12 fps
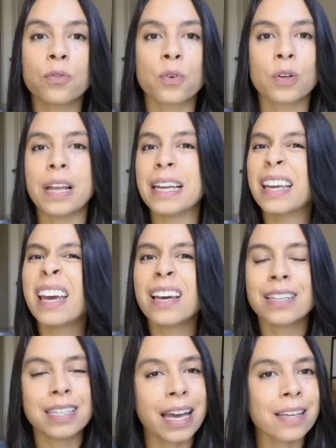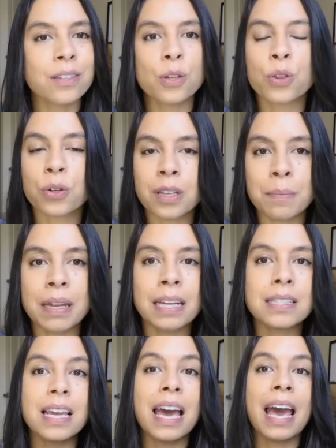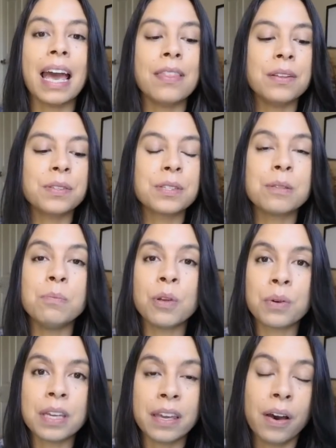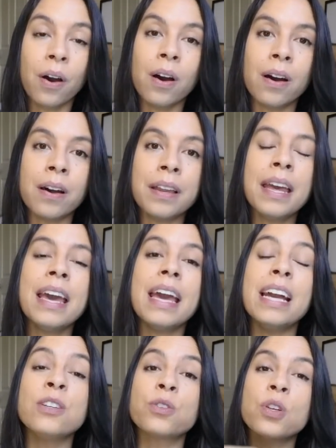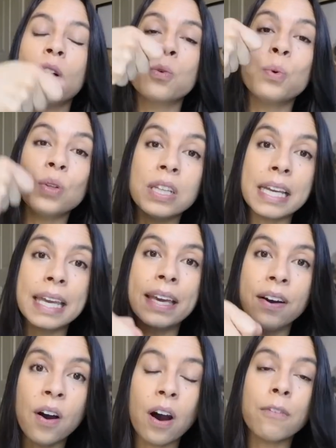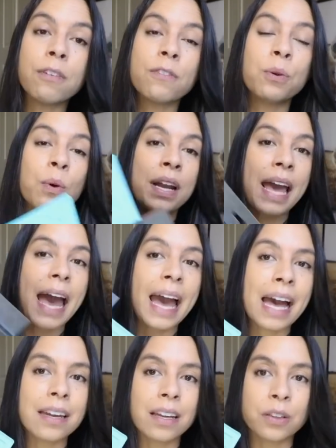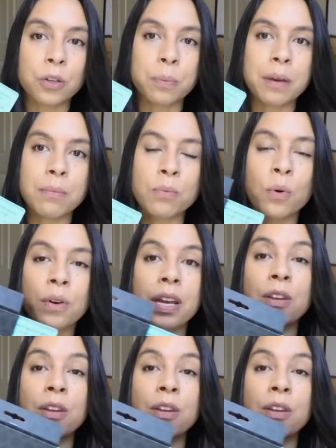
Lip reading: for like 10 to 30 minutes and then smearing it on, and your dog will lick it off. If you want to add a little bit more